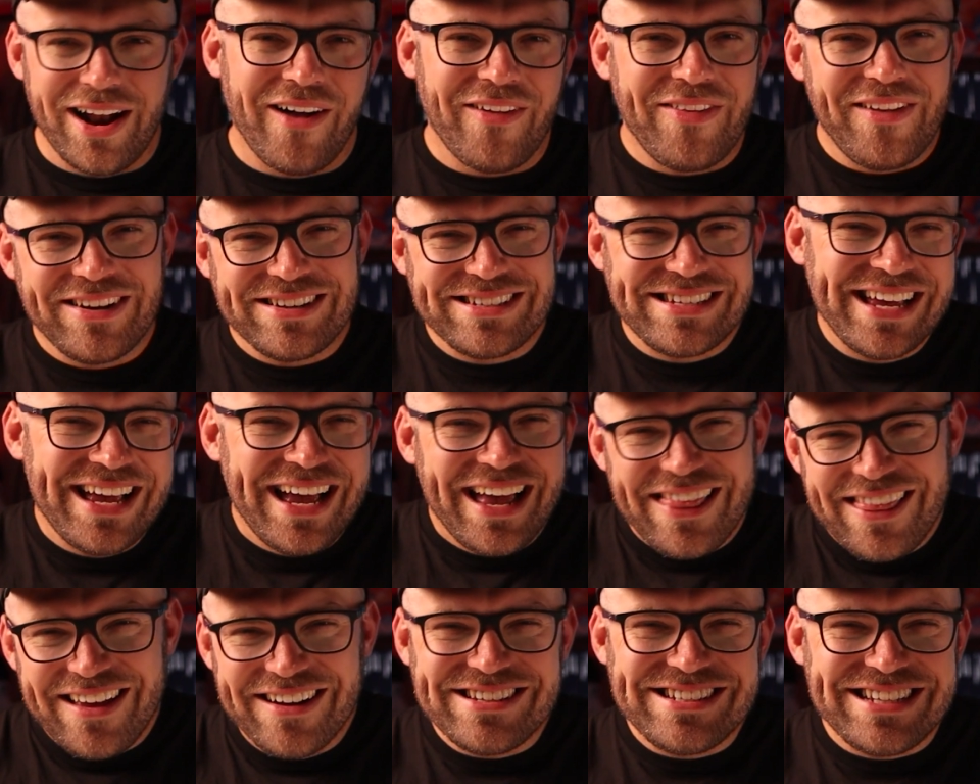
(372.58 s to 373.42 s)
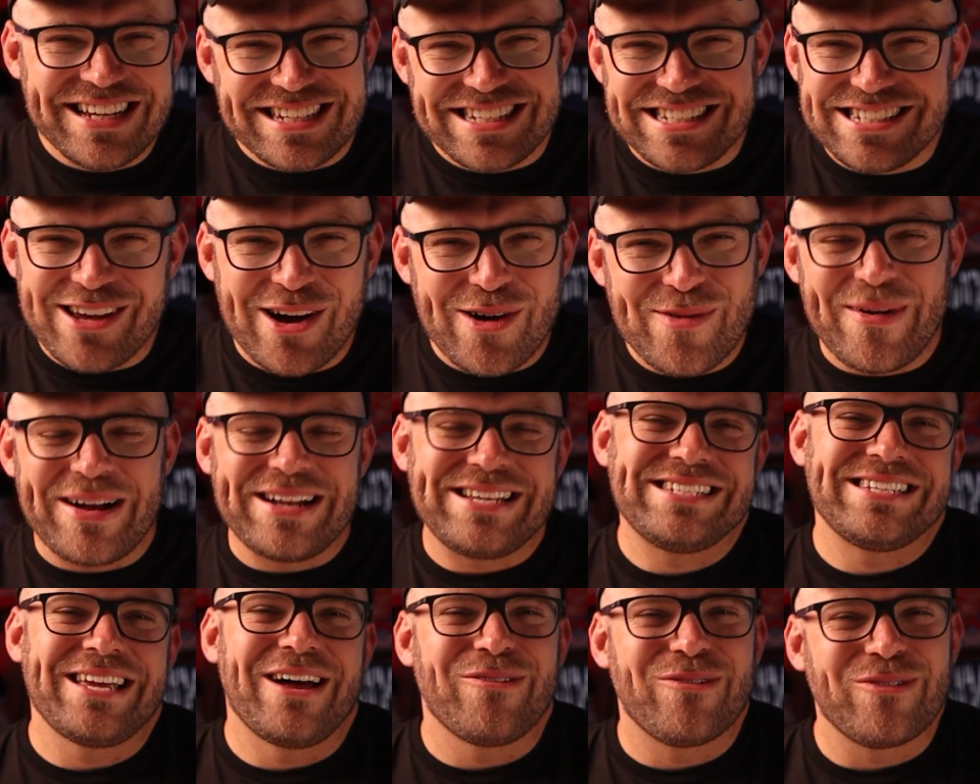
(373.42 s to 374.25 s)
there's just so
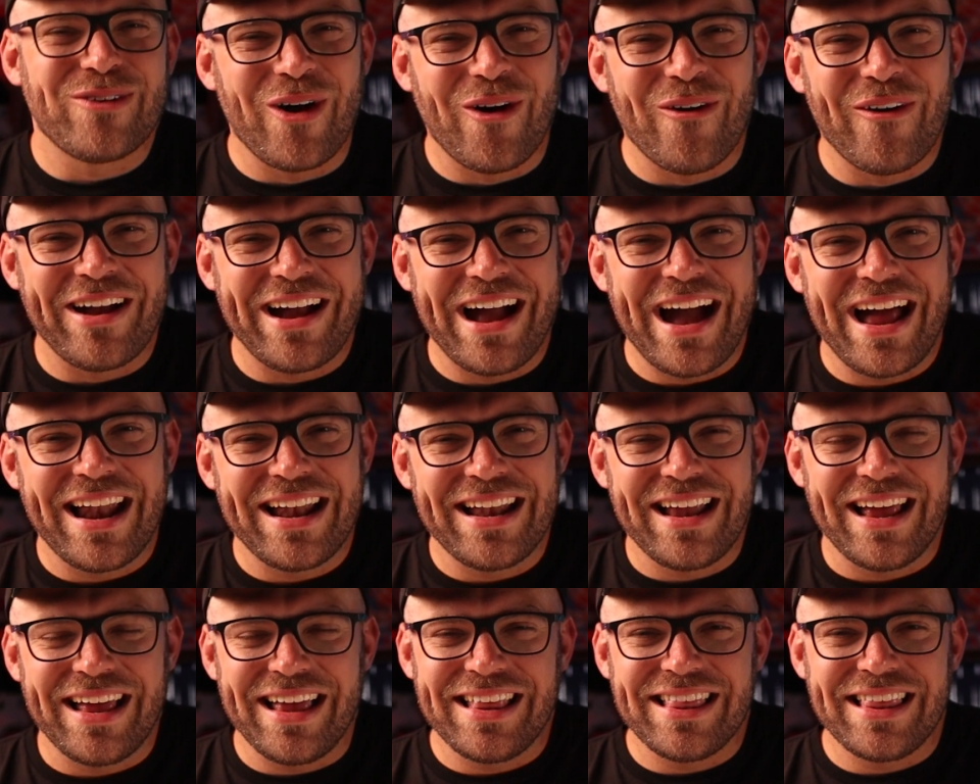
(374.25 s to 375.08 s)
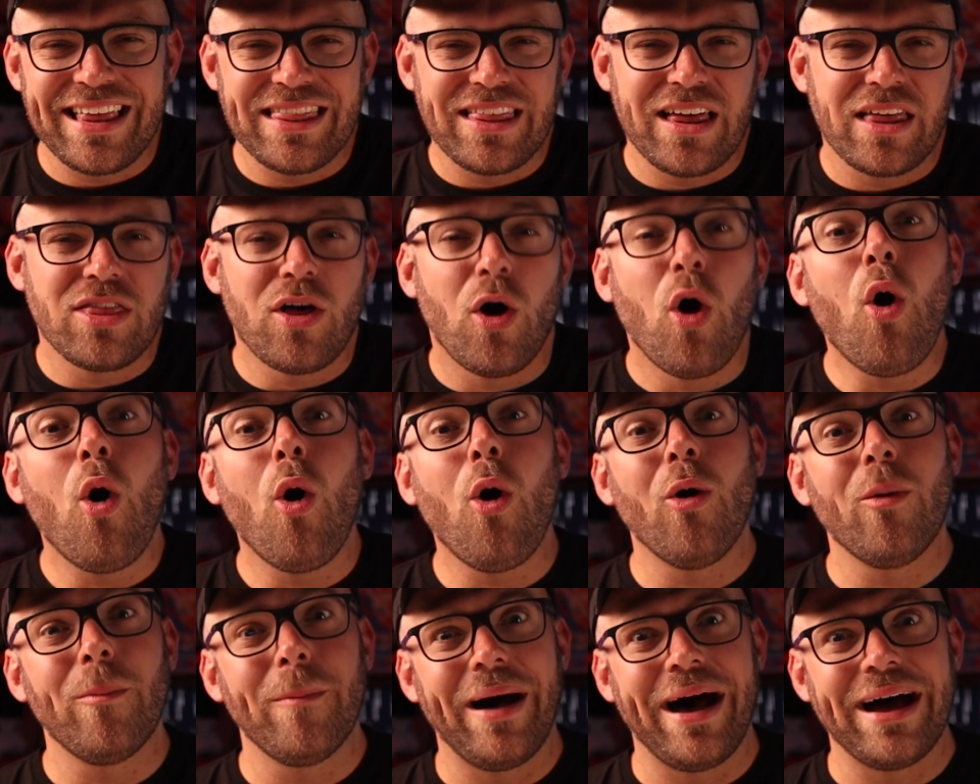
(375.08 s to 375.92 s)
much stuff going on. The
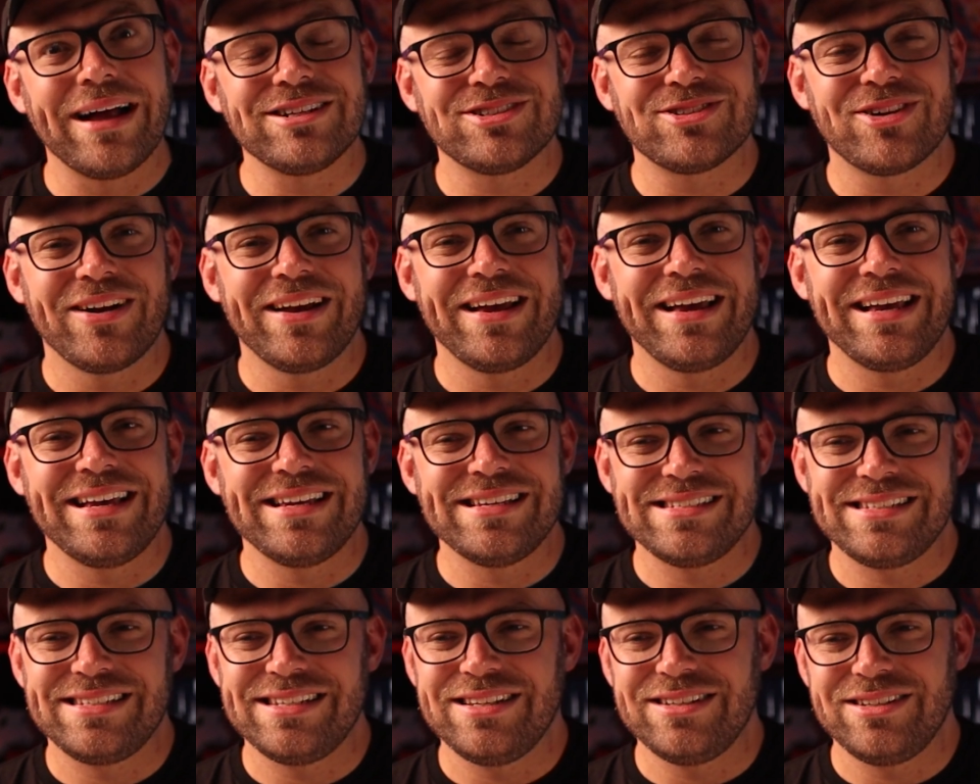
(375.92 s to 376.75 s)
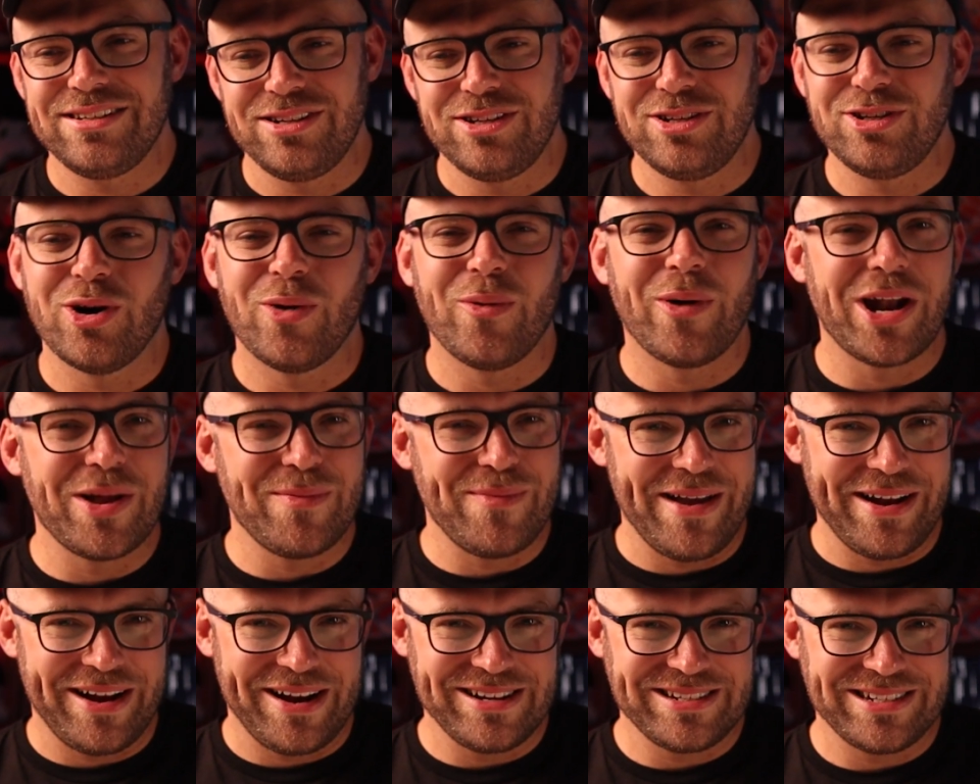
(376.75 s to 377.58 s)
whole mantra is you don't want to
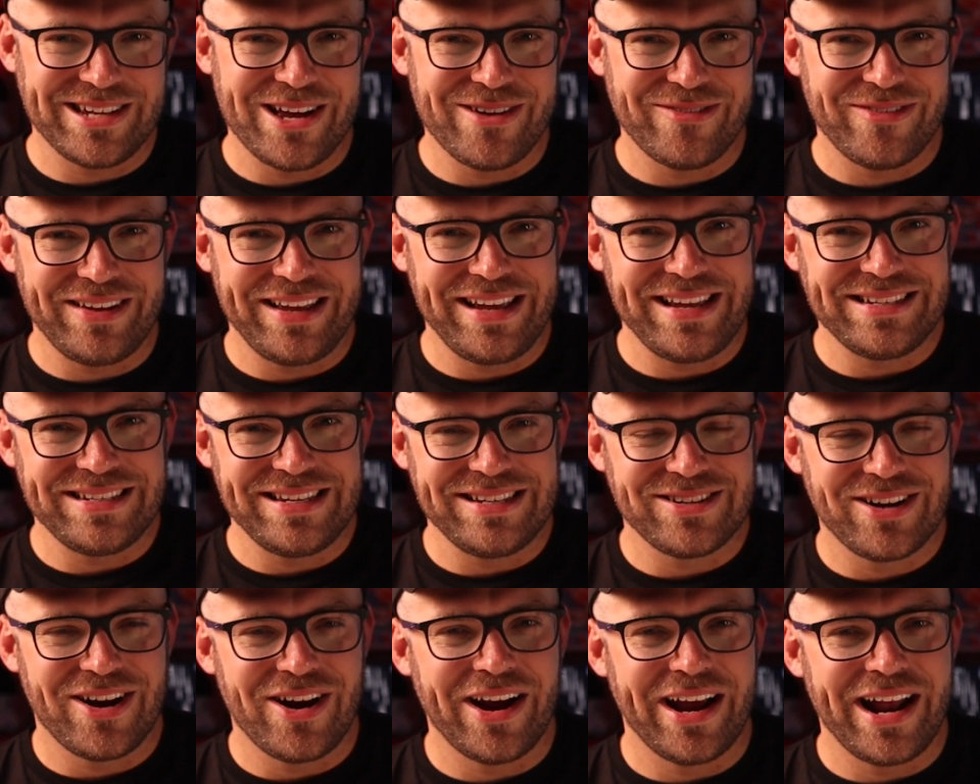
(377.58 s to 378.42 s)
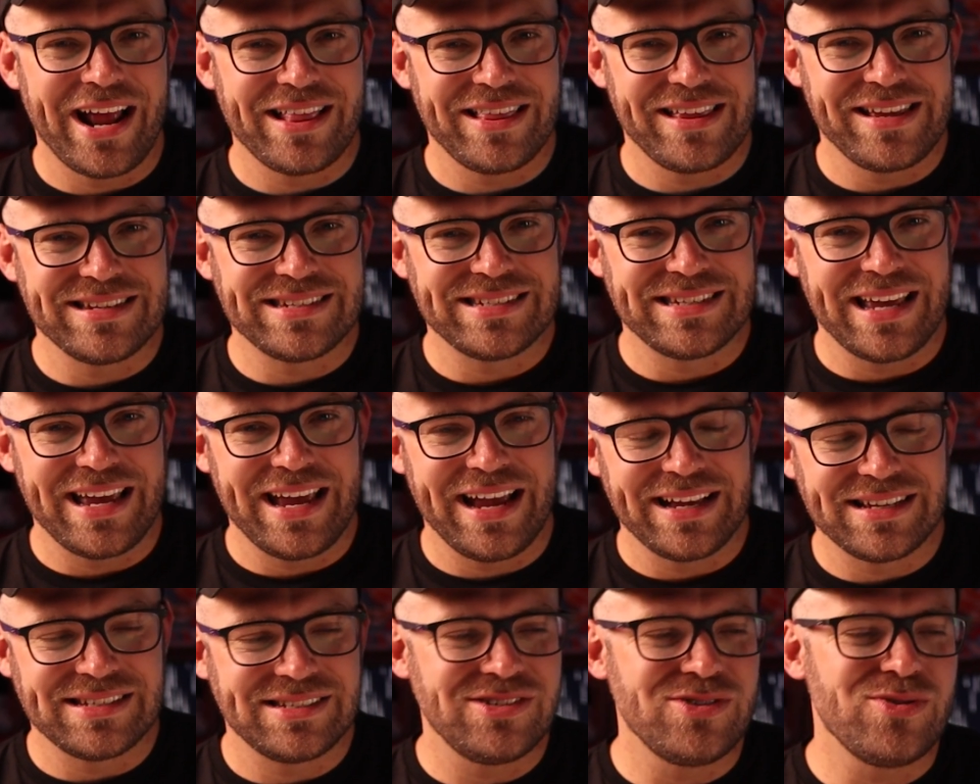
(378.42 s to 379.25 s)
make yourself an easy target at these
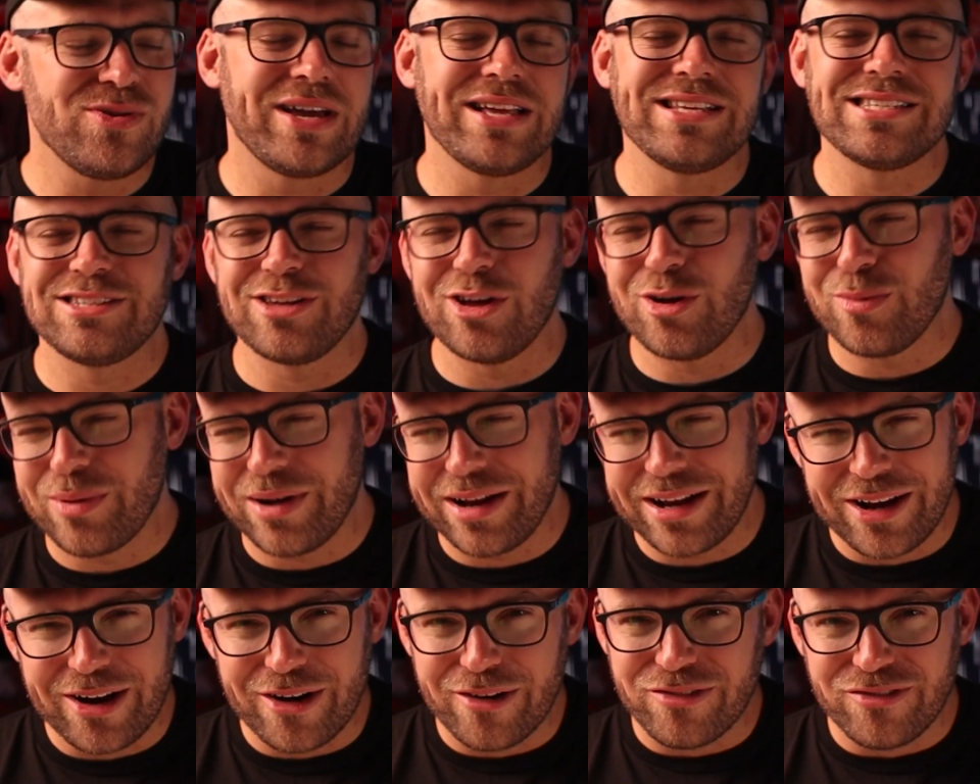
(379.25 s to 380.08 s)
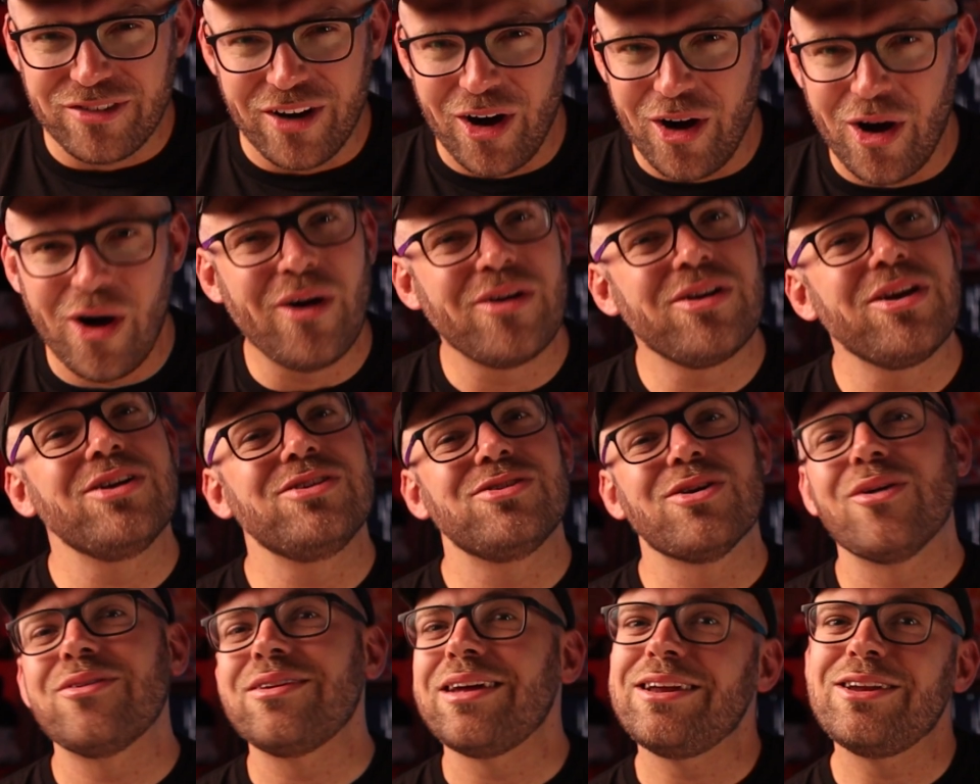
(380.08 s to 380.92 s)
things. You can still bring your phone. You
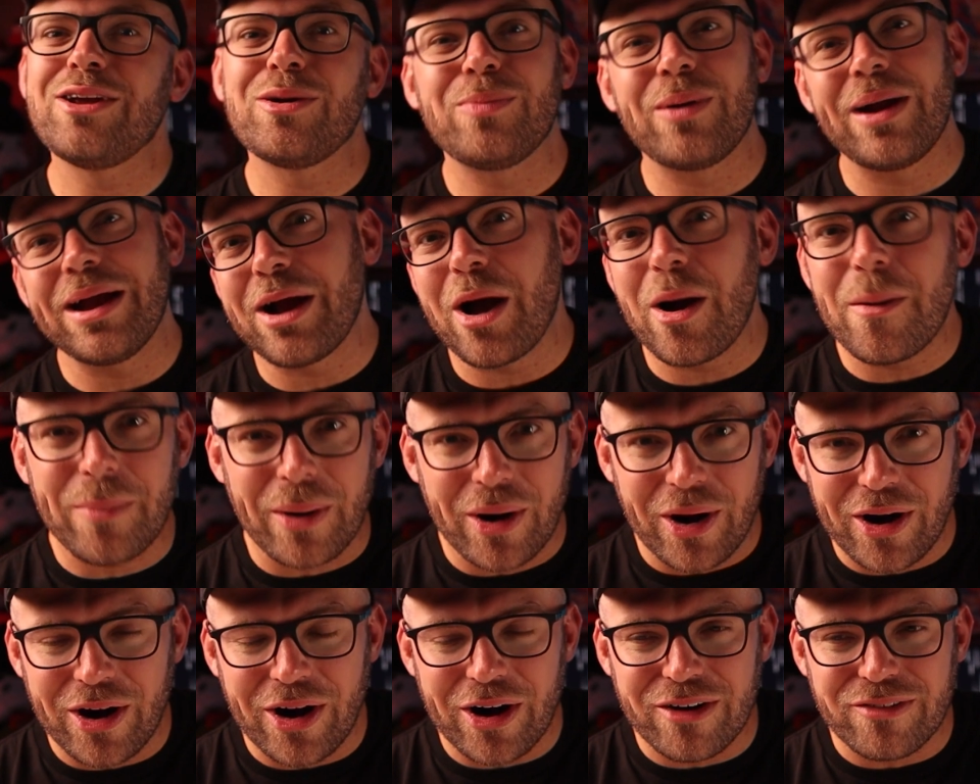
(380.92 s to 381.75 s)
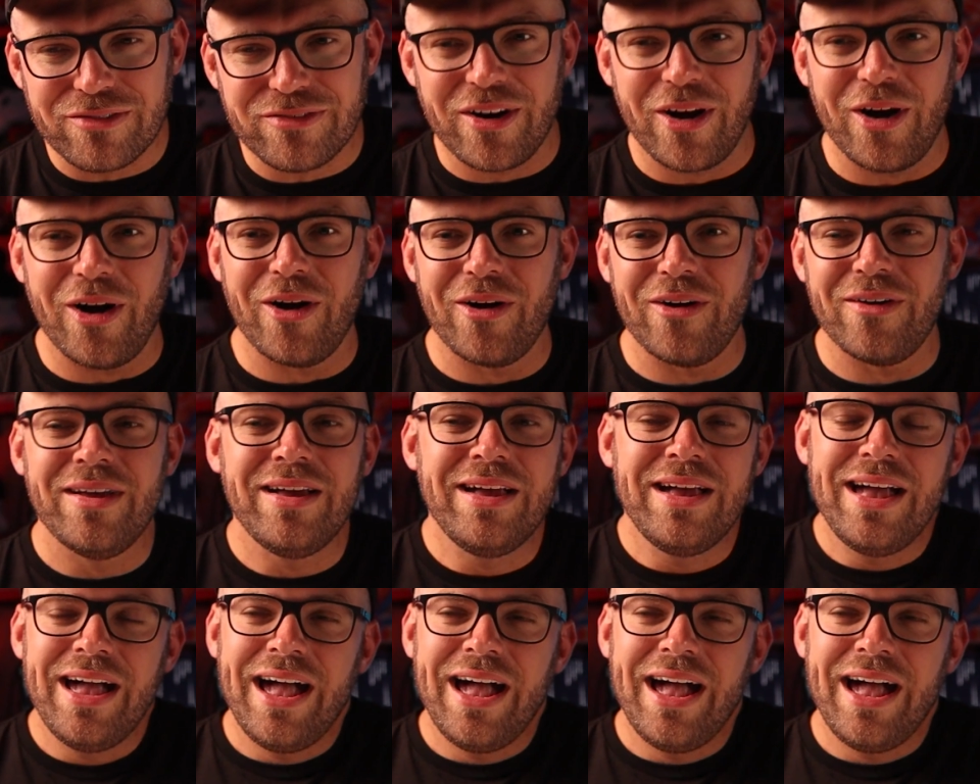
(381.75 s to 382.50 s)
don't need to bring a burner phone.